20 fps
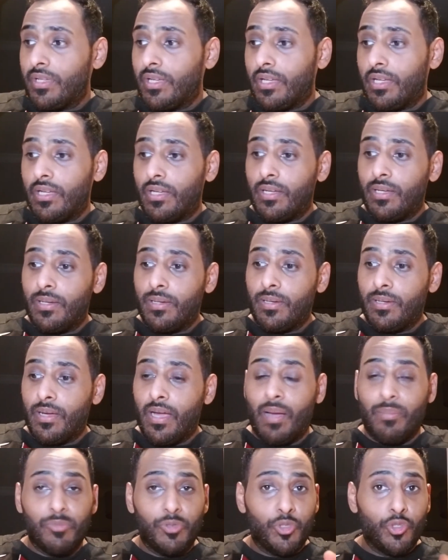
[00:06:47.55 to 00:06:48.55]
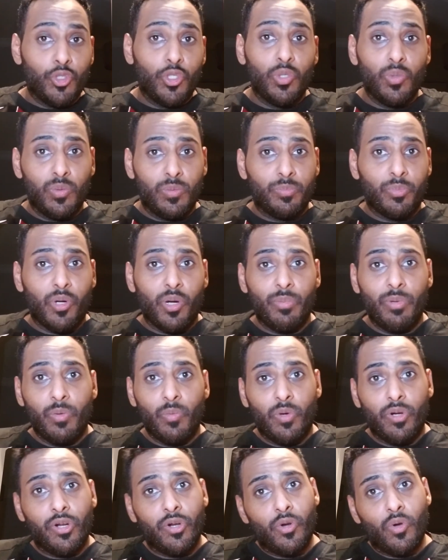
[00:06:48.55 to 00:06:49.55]
I'm sure you probably
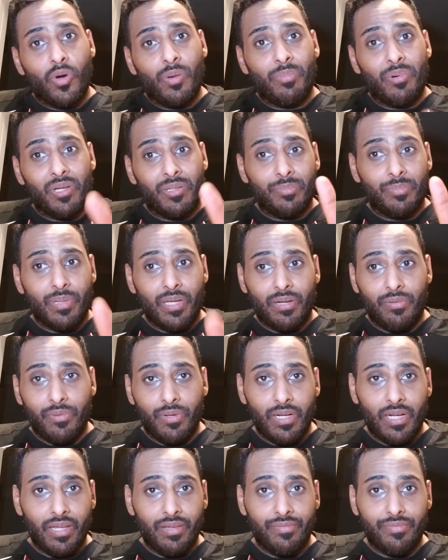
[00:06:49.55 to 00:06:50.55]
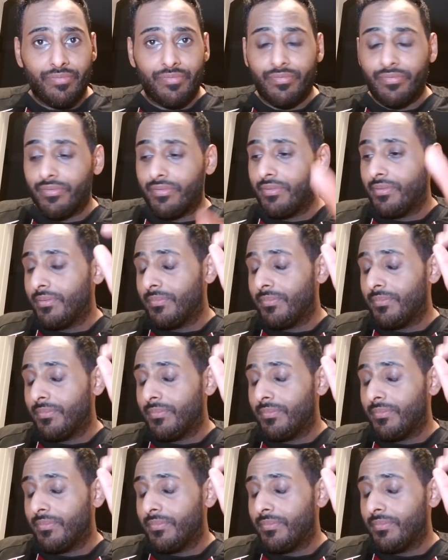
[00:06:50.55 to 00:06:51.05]
want to know about battery life.